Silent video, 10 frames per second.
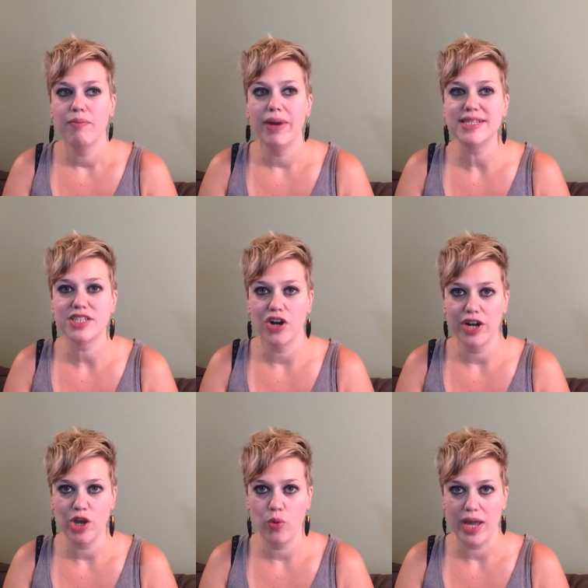My
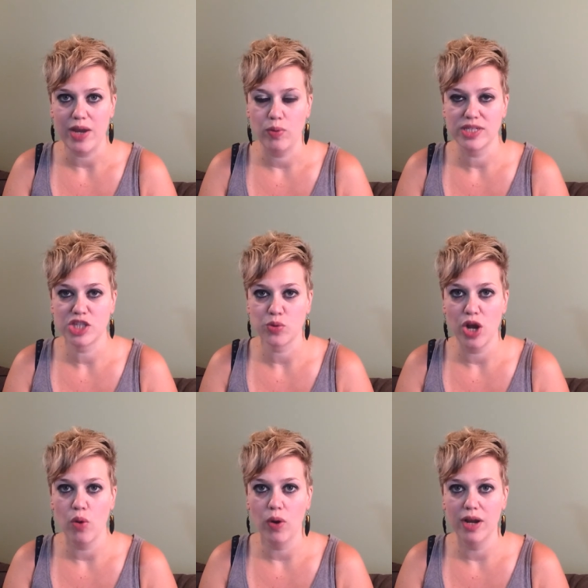starting weight was
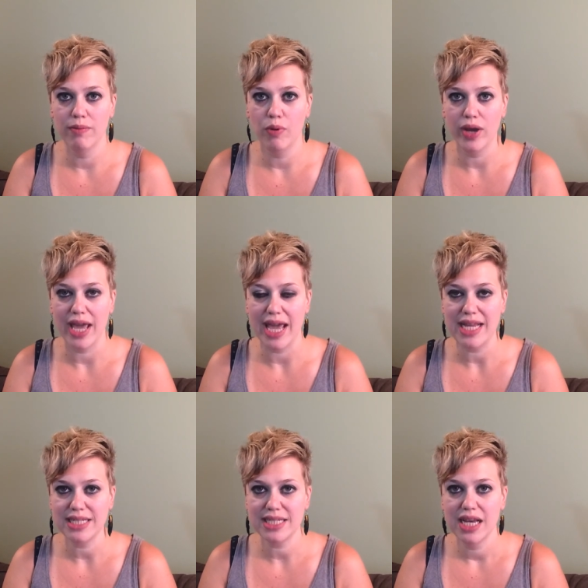301.8.
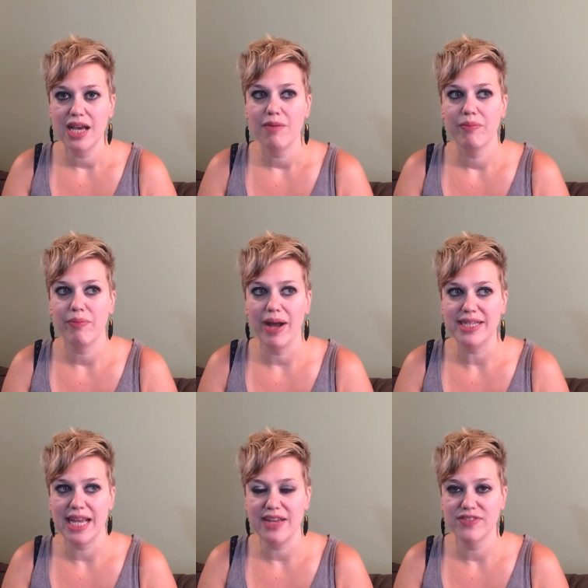My
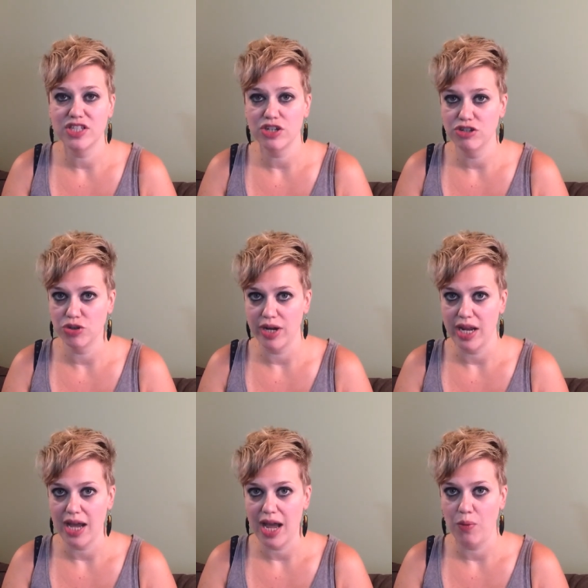day of
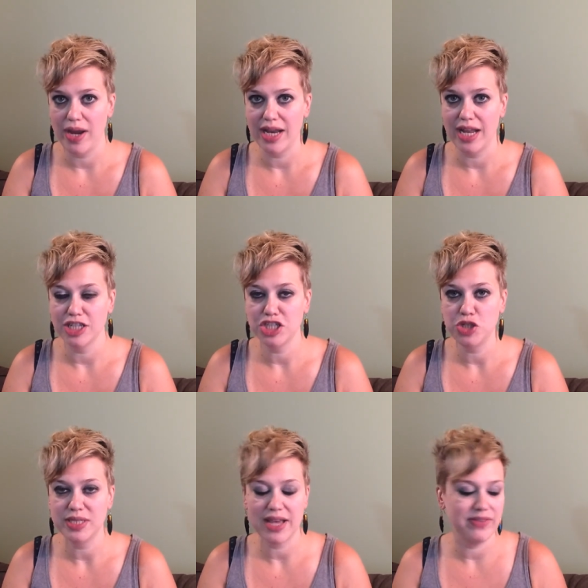surgery, I weighed in at
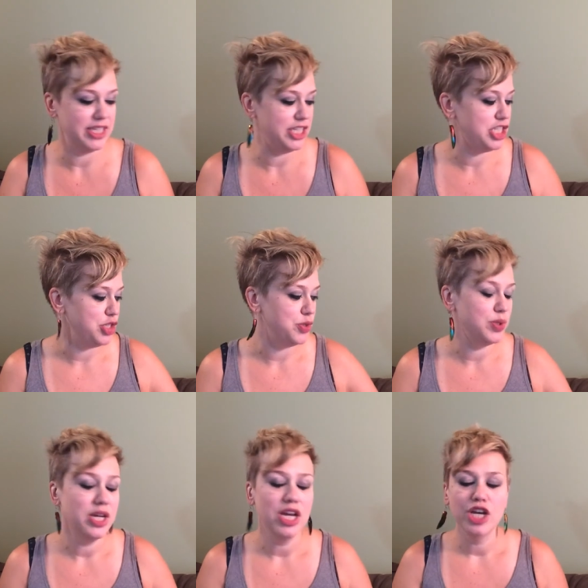272.
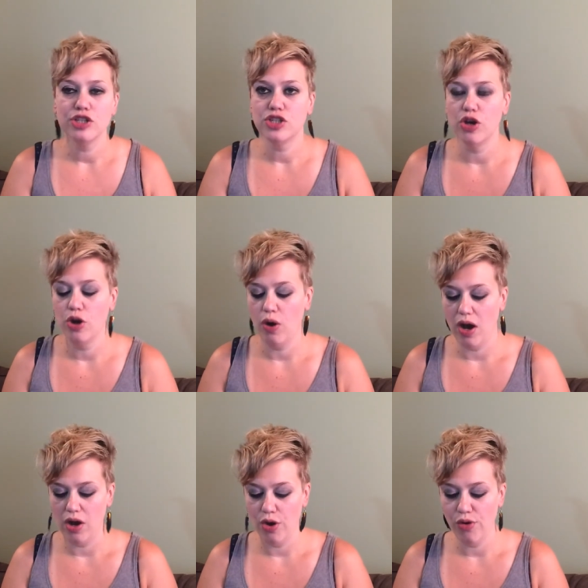So
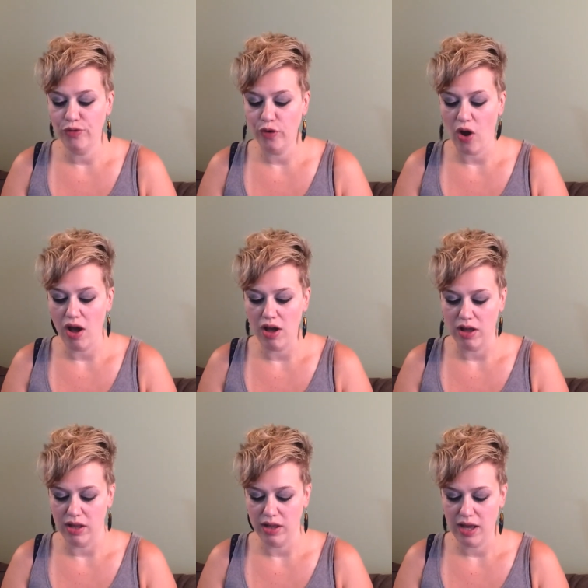
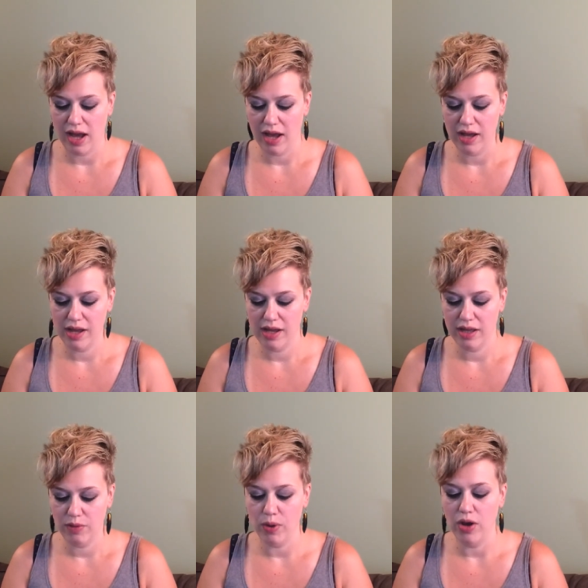overall,
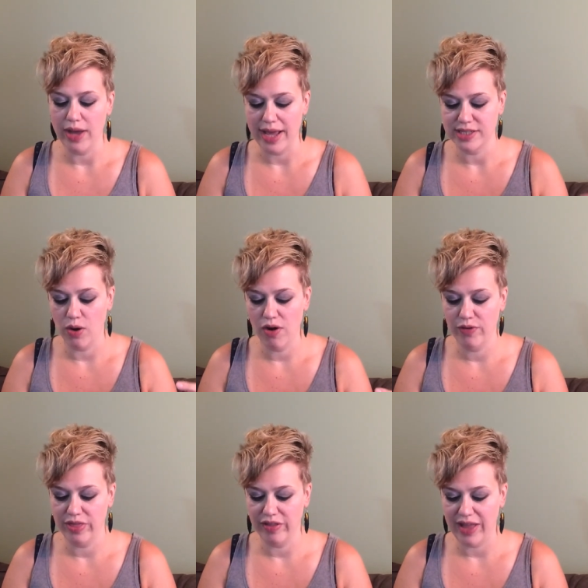well, okay, so
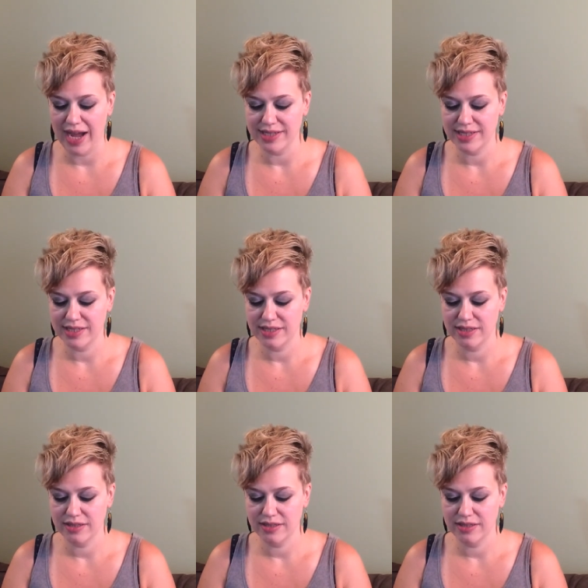over the last,